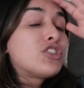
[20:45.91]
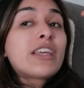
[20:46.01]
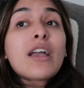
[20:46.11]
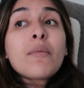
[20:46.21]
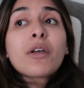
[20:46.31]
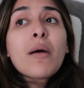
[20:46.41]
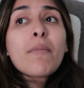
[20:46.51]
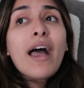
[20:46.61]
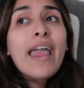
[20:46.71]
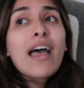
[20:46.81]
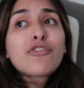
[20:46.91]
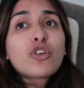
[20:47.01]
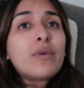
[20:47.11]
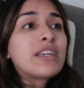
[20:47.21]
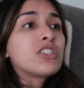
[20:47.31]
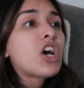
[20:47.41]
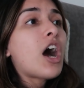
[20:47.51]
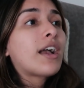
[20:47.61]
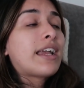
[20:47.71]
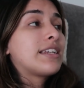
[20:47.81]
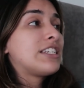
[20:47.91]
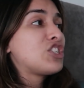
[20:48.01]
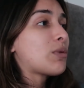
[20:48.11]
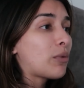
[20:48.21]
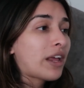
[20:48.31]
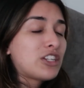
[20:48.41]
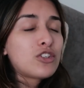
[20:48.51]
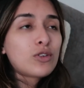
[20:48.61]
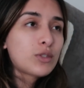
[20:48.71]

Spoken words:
She's like, come by after, we can talk. I could teach you about what I do.